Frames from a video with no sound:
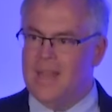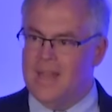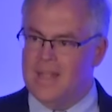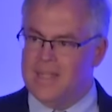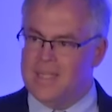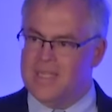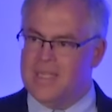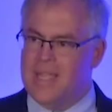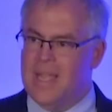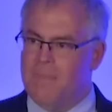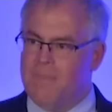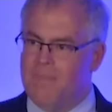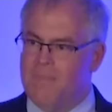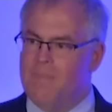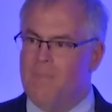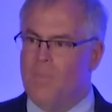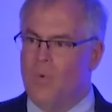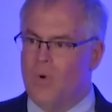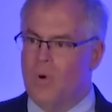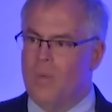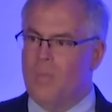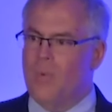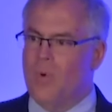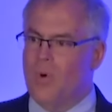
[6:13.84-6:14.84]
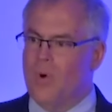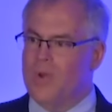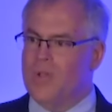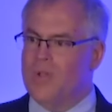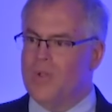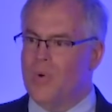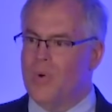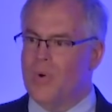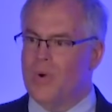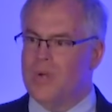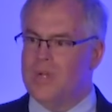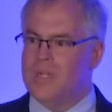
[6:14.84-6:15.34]
a step more and more
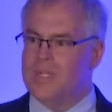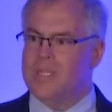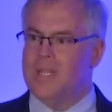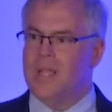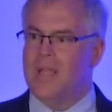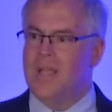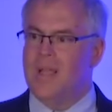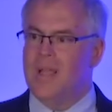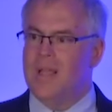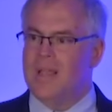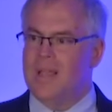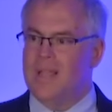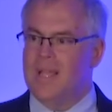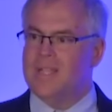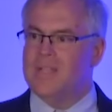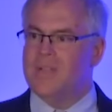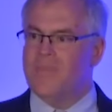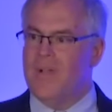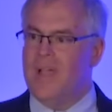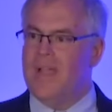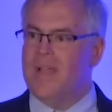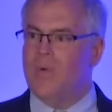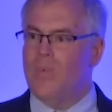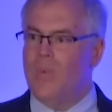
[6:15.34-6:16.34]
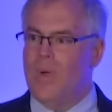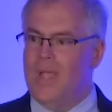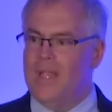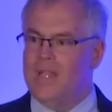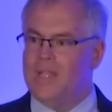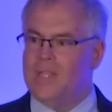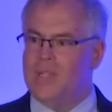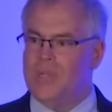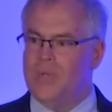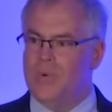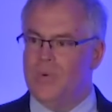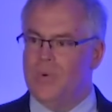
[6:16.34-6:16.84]
towards, let's find a way
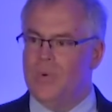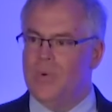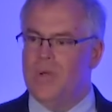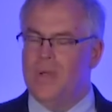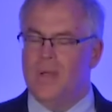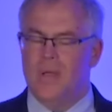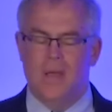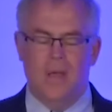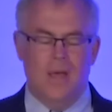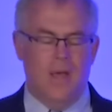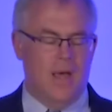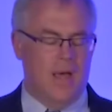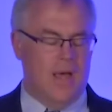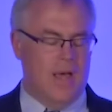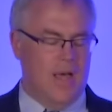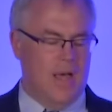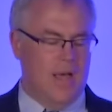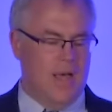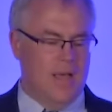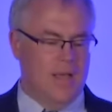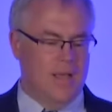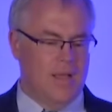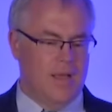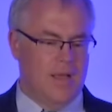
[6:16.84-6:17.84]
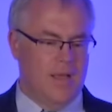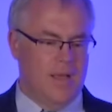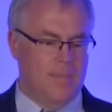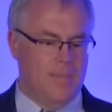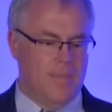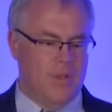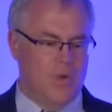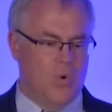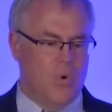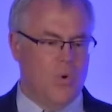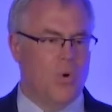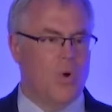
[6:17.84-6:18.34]
to
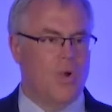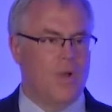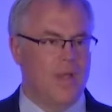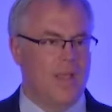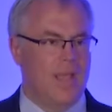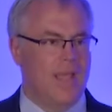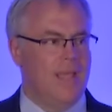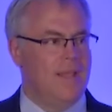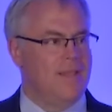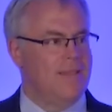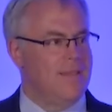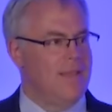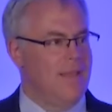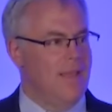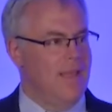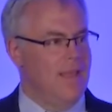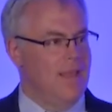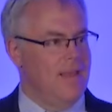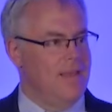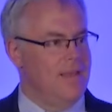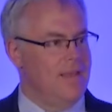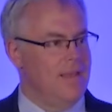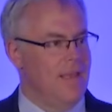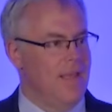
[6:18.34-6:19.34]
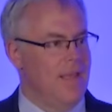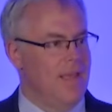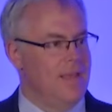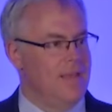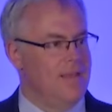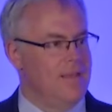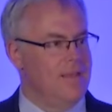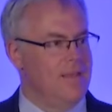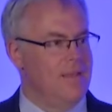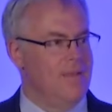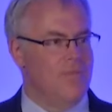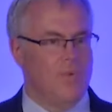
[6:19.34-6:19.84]
coordinate, and
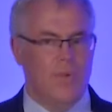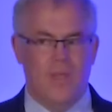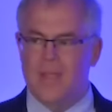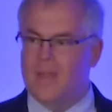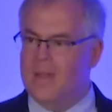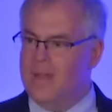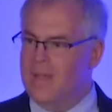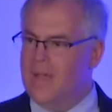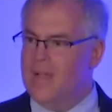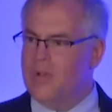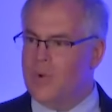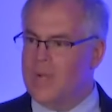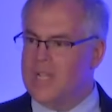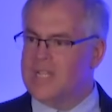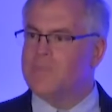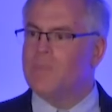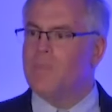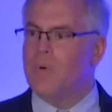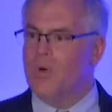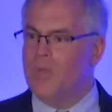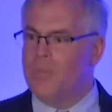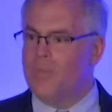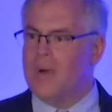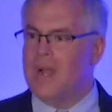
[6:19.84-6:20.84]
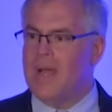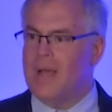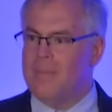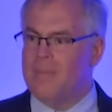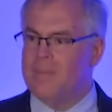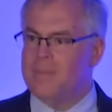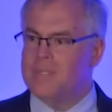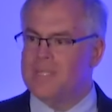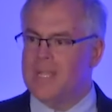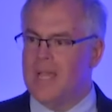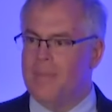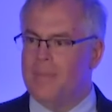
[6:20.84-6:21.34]
if we can address both
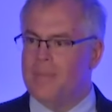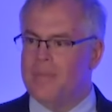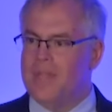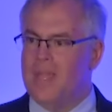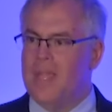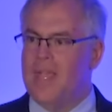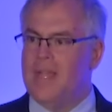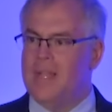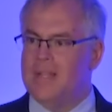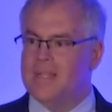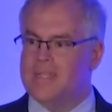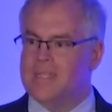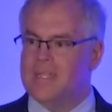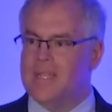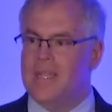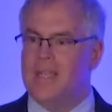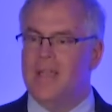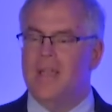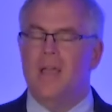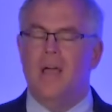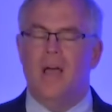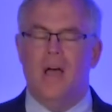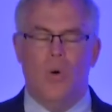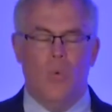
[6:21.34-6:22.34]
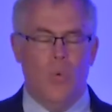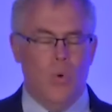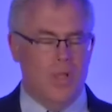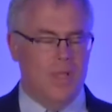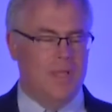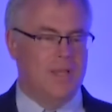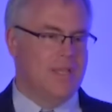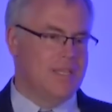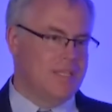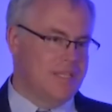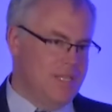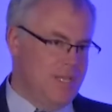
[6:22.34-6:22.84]
problems simultaneously, a
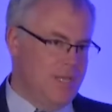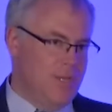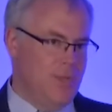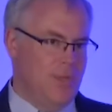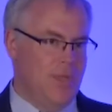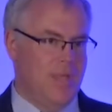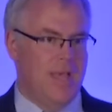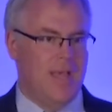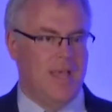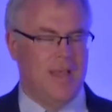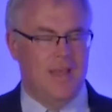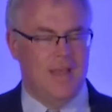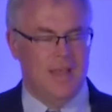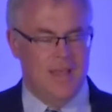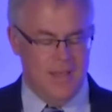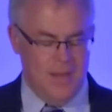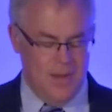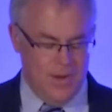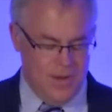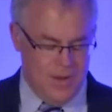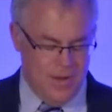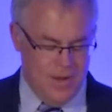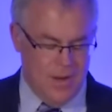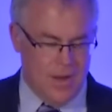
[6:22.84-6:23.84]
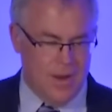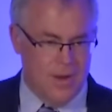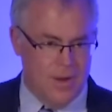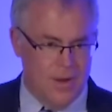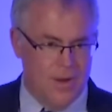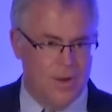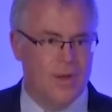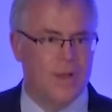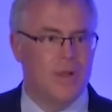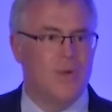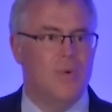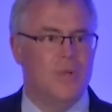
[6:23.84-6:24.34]
willingness to do that. And our
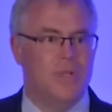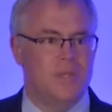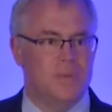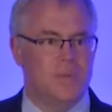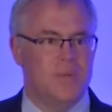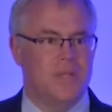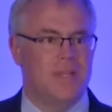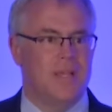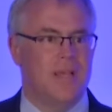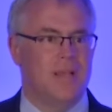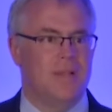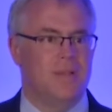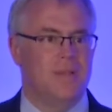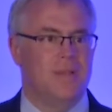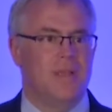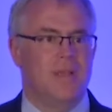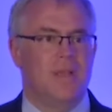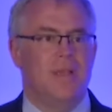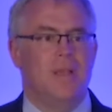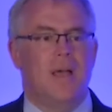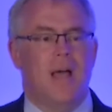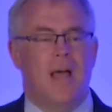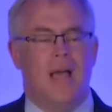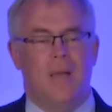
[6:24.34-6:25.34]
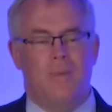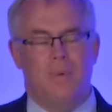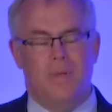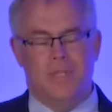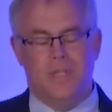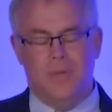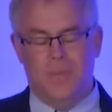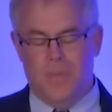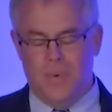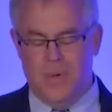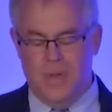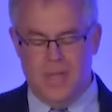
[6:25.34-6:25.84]
current Queensbury Town Highway
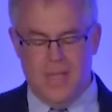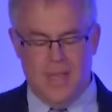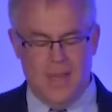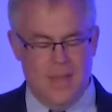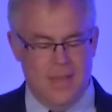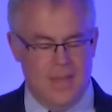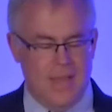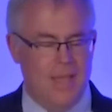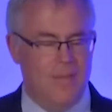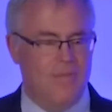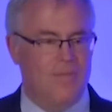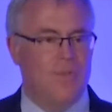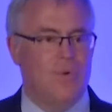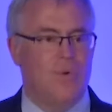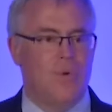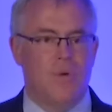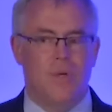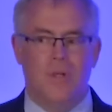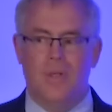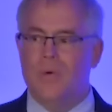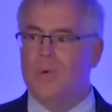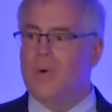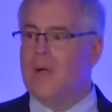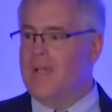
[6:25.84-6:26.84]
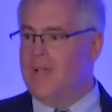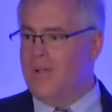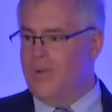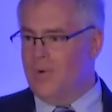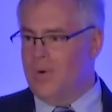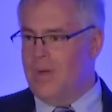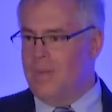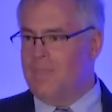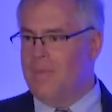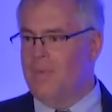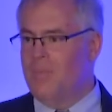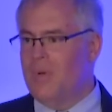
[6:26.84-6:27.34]
Superintendent, Dave Dool, who I
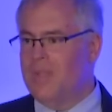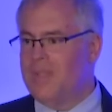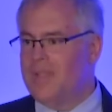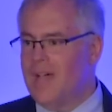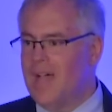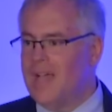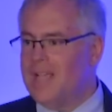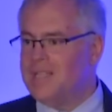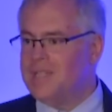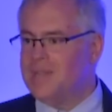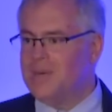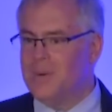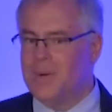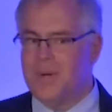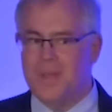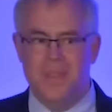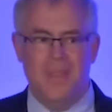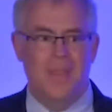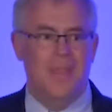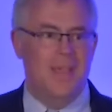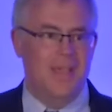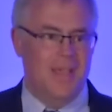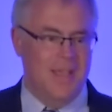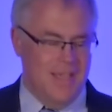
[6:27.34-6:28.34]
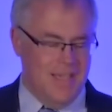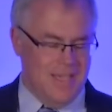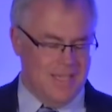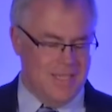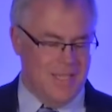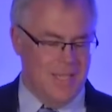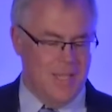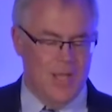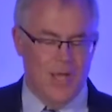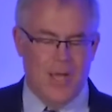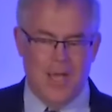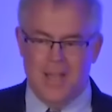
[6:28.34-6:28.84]
grew up and went to high school with, is
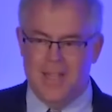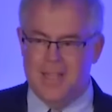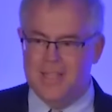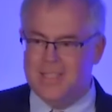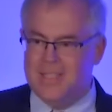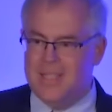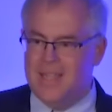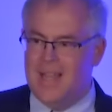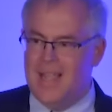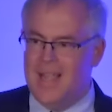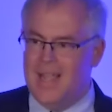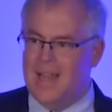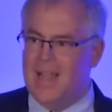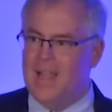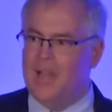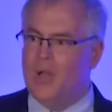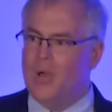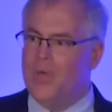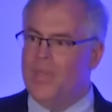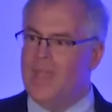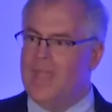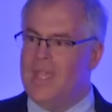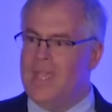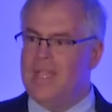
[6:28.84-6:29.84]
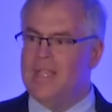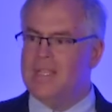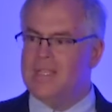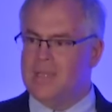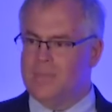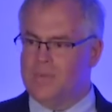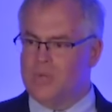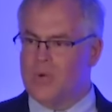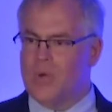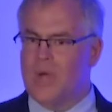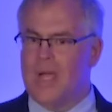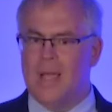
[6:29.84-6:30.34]
in the audience today, and I know that he
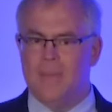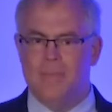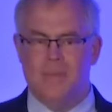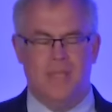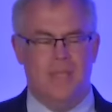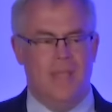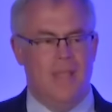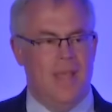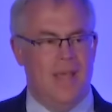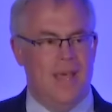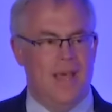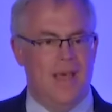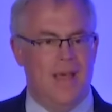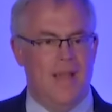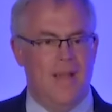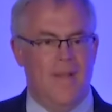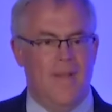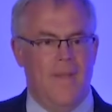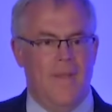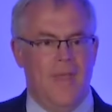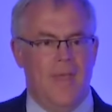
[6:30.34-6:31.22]
subscribes to that.